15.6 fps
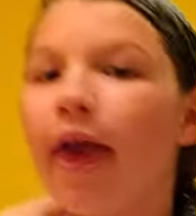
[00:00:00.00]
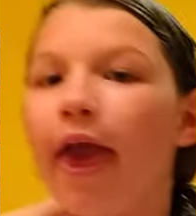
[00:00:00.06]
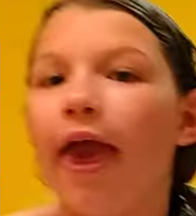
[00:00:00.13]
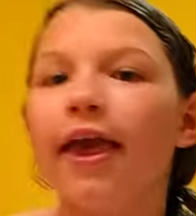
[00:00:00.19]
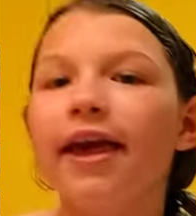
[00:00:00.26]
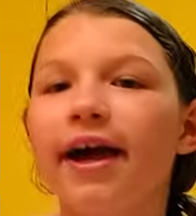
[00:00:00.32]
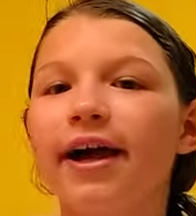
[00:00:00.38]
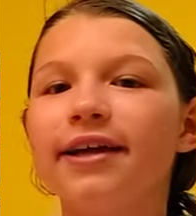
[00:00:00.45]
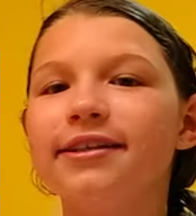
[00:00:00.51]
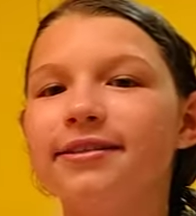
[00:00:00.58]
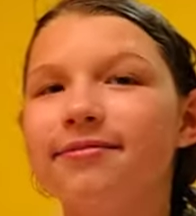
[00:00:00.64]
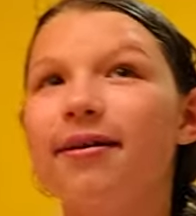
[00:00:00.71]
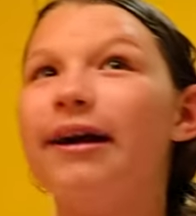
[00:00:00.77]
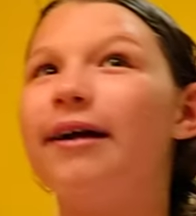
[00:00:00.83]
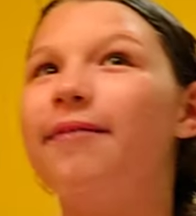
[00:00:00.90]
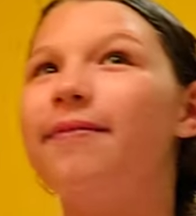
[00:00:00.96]
Hey guys,
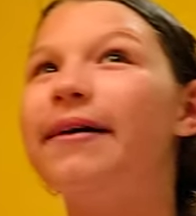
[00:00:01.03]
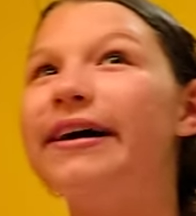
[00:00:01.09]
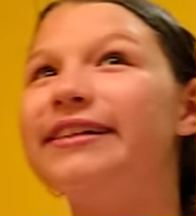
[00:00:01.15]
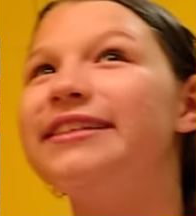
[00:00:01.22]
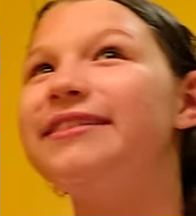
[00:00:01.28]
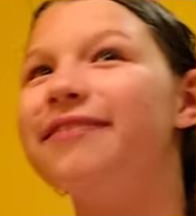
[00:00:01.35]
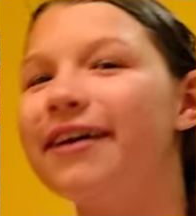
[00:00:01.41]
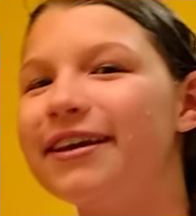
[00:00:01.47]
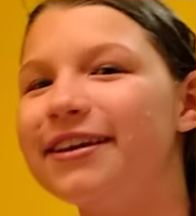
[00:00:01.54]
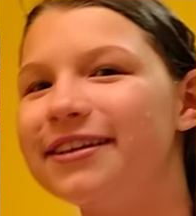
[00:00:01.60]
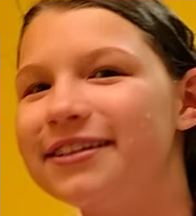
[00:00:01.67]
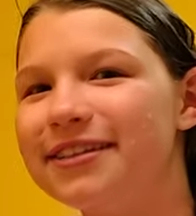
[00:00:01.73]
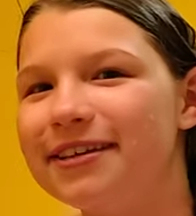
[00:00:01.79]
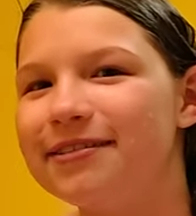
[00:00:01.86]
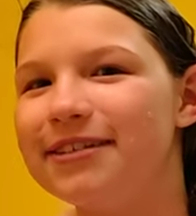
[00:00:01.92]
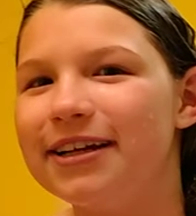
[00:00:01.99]
welcome back to our
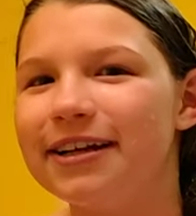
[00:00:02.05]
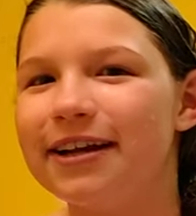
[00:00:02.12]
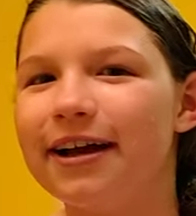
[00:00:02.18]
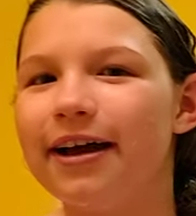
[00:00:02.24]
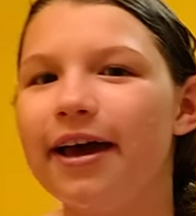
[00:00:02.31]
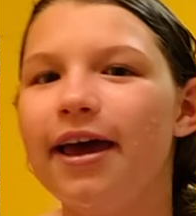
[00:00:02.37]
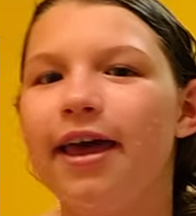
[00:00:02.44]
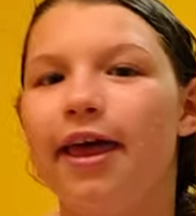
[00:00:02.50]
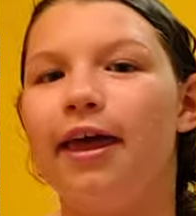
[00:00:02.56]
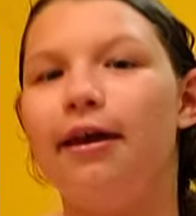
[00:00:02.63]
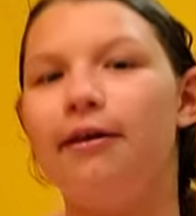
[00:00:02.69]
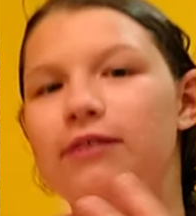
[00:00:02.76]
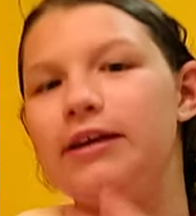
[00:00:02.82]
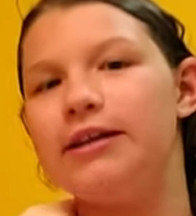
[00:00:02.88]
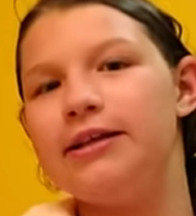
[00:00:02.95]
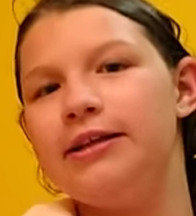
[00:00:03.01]
YouTube channel. If
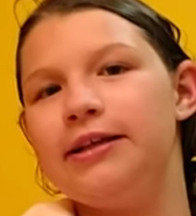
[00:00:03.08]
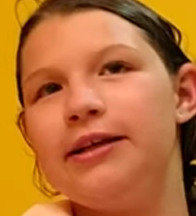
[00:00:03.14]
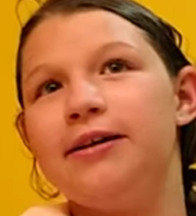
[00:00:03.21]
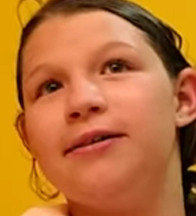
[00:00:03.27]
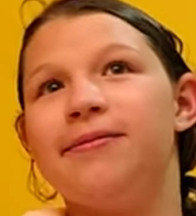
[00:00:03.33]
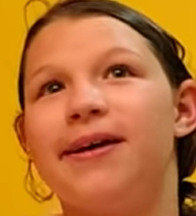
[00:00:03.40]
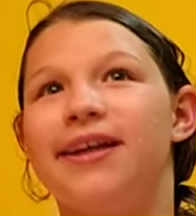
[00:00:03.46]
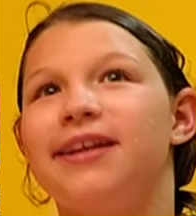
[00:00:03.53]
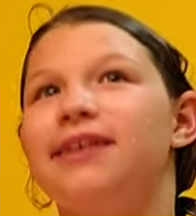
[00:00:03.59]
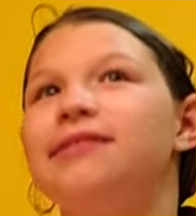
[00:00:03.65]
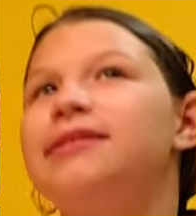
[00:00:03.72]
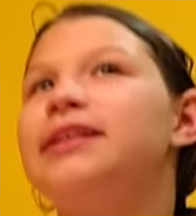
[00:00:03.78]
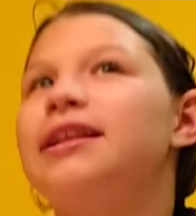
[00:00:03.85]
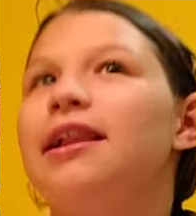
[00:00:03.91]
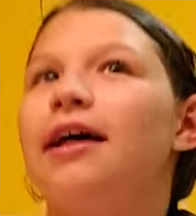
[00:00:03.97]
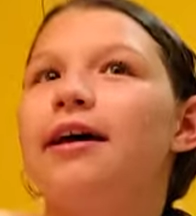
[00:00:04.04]
you're new here, my name
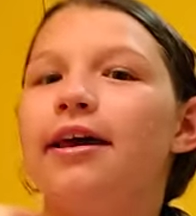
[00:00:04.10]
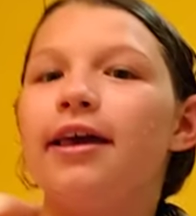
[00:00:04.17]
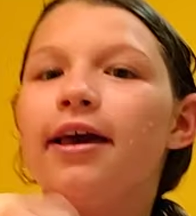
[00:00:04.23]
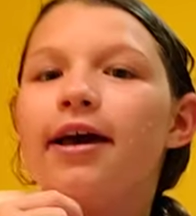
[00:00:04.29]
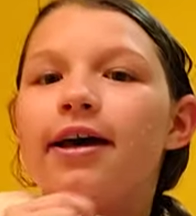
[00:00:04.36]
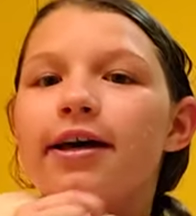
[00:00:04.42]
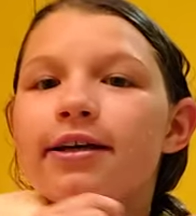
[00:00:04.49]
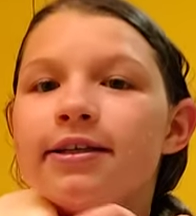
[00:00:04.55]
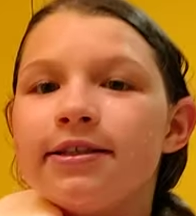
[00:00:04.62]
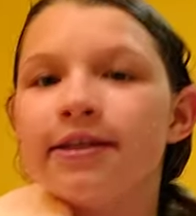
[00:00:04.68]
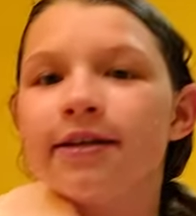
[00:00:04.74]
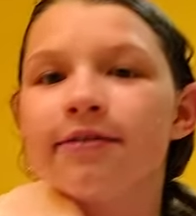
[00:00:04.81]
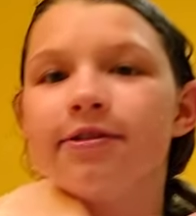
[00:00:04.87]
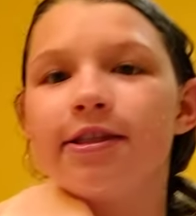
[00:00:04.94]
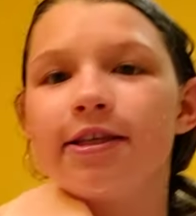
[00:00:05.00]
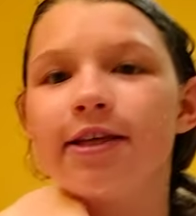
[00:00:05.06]
is Chloe.
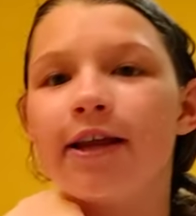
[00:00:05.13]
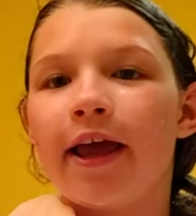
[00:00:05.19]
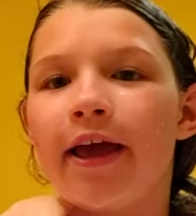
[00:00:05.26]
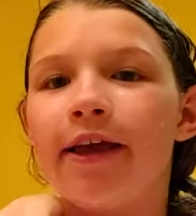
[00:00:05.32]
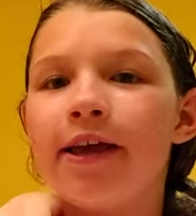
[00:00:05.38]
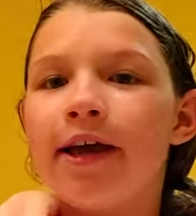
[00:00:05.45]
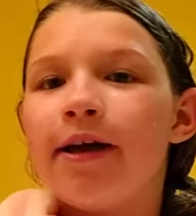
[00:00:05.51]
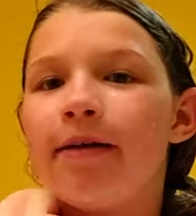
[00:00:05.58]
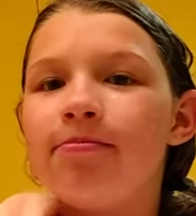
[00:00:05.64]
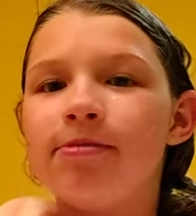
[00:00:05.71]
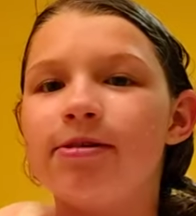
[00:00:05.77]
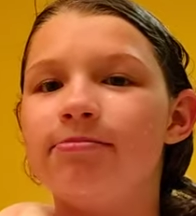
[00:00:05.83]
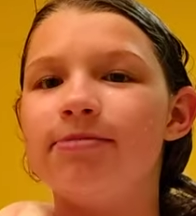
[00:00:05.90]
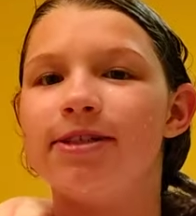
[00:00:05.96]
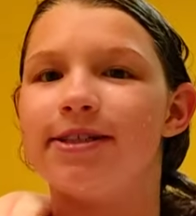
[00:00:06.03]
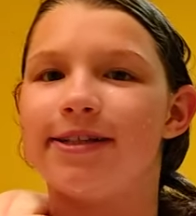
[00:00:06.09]
So today I'm
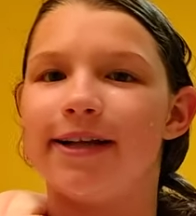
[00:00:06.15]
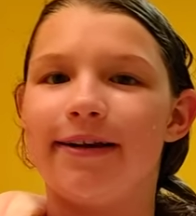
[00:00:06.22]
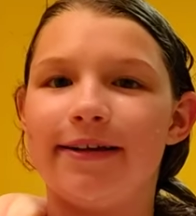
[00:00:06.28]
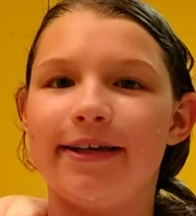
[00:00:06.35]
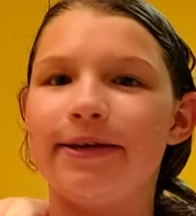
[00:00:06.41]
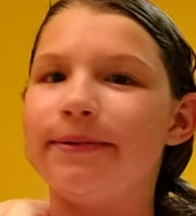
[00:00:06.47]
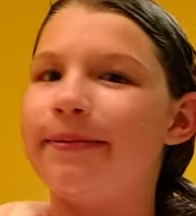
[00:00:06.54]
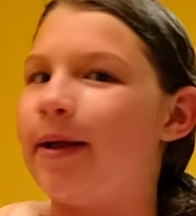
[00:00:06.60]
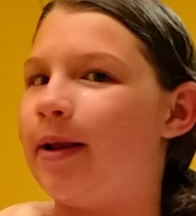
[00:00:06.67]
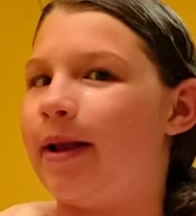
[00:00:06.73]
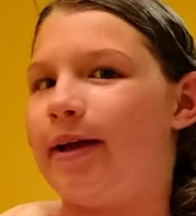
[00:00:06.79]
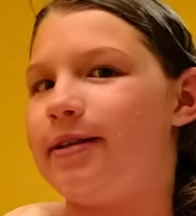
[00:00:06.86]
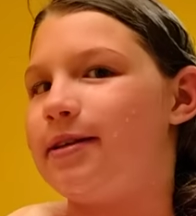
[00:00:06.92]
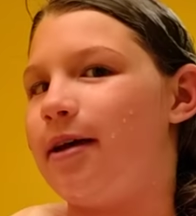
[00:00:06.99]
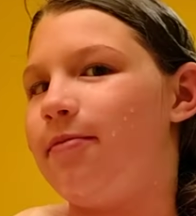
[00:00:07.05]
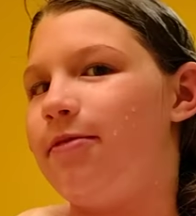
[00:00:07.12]
going to be showing you my
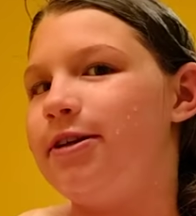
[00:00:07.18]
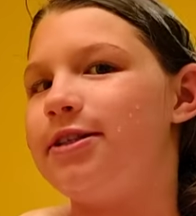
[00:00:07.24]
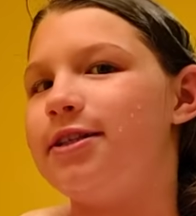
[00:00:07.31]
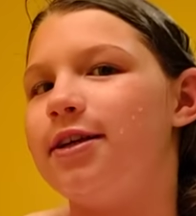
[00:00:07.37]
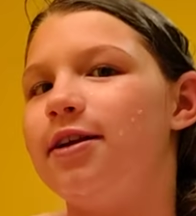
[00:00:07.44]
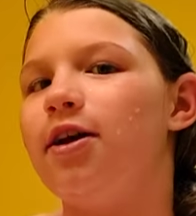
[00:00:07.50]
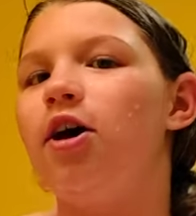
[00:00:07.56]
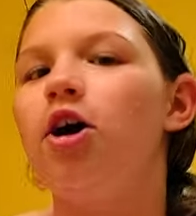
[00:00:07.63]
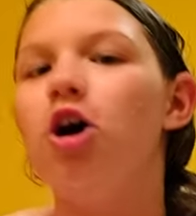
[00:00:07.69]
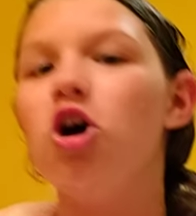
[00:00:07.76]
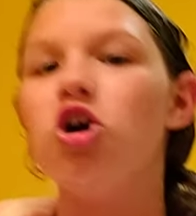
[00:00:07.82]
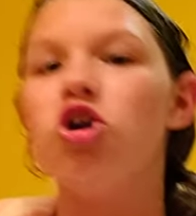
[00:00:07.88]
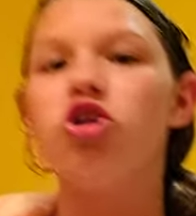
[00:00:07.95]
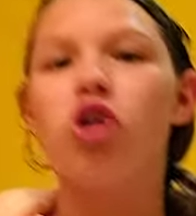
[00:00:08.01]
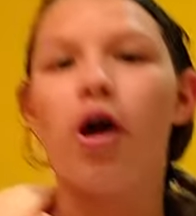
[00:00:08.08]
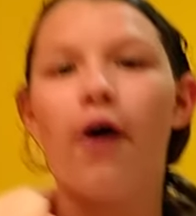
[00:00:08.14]
nighttime routine.
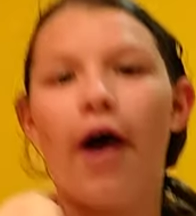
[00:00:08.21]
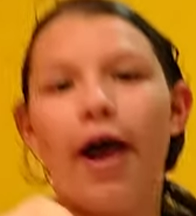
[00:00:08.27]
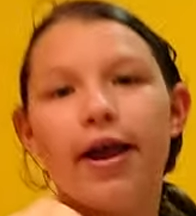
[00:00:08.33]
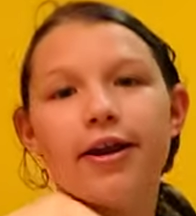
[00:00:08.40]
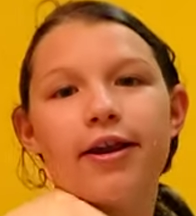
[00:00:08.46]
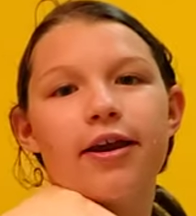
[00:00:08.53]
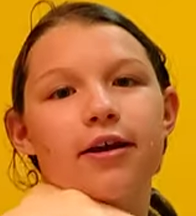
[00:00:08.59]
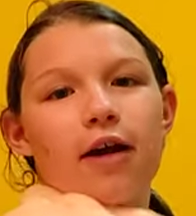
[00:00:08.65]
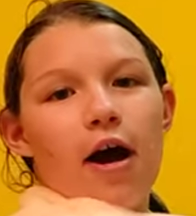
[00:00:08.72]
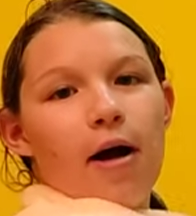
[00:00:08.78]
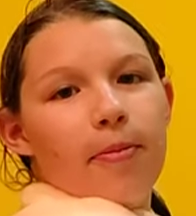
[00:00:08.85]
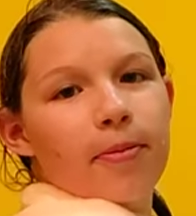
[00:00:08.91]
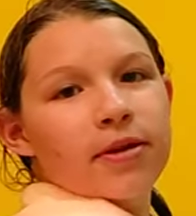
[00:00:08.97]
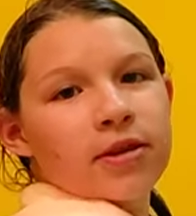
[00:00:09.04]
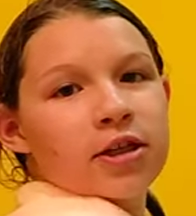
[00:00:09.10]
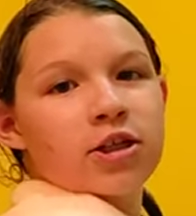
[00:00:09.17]
So I did
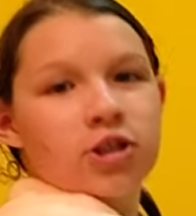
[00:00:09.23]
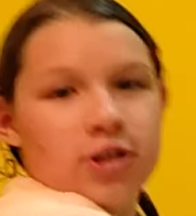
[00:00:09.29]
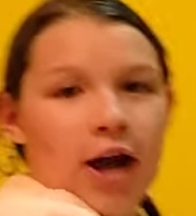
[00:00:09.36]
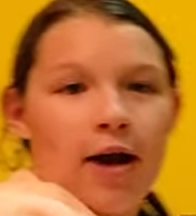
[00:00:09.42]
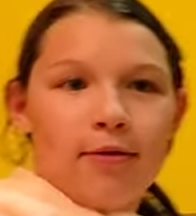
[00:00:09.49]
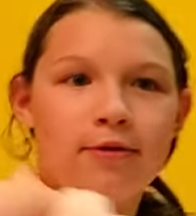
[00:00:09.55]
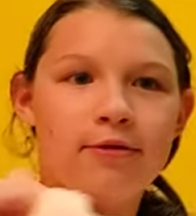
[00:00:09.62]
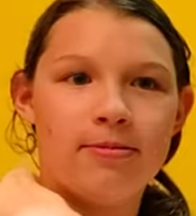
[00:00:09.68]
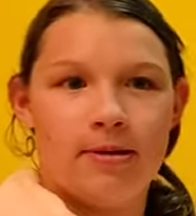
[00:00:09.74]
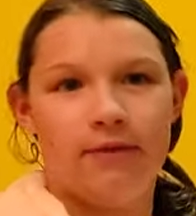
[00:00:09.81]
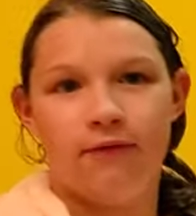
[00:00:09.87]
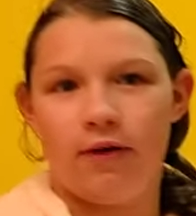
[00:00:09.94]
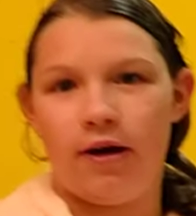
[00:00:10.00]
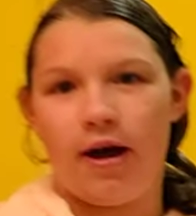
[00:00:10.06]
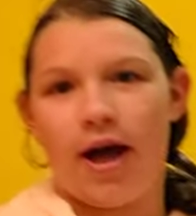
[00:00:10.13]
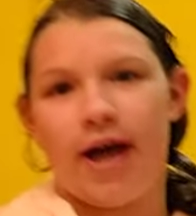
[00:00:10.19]
hop in the shower
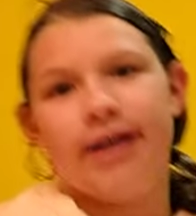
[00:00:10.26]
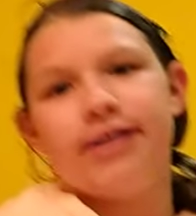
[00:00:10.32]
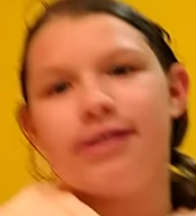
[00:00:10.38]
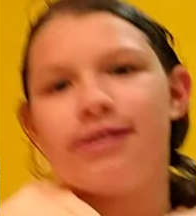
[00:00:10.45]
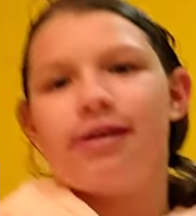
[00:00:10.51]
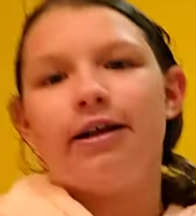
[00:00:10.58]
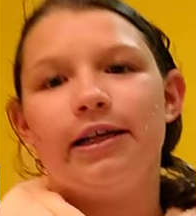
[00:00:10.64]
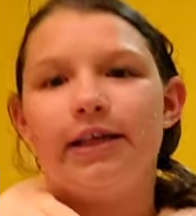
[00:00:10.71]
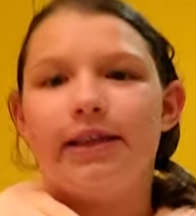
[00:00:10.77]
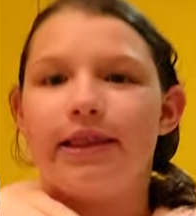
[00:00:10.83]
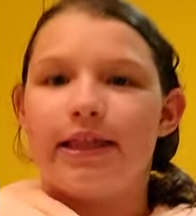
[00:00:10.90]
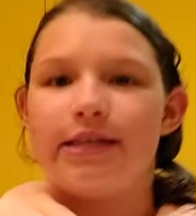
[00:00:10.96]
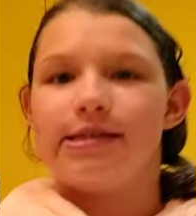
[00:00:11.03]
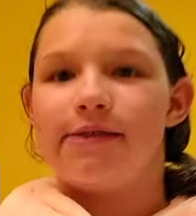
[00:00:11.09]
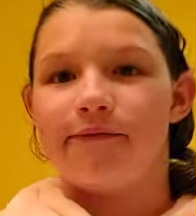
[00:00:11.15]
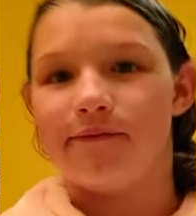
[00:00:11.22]
before I started
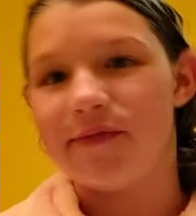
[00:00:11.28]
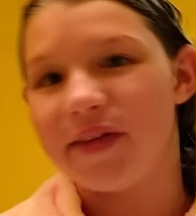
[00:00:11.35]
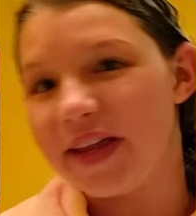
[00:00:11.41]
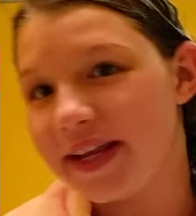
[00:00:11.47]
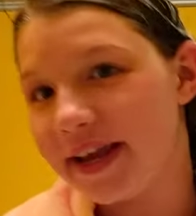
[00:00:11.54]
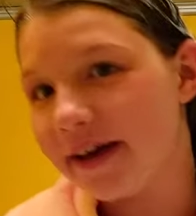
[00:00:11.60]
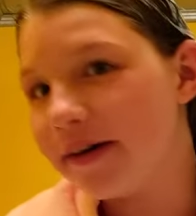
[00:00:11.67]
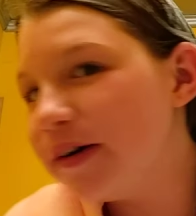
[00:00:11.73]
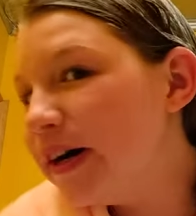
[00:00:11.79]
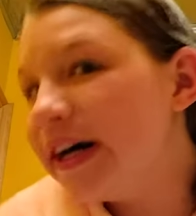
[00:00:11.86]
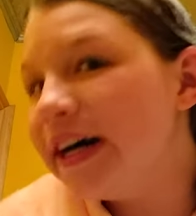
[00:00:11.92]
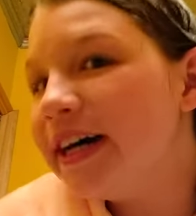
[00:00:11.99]
this video.